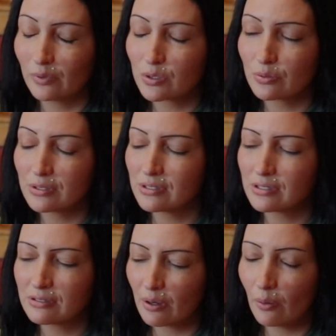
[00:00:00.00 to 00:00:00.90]
which was
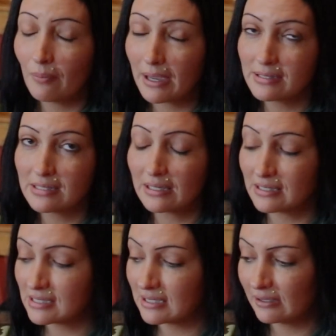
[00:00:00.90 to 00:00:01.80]
so amazing
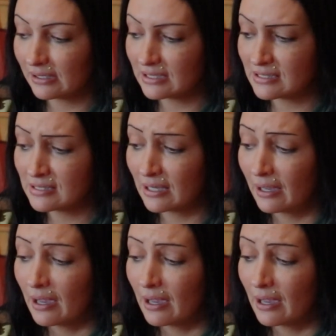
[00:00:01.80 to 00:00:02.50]
and still is,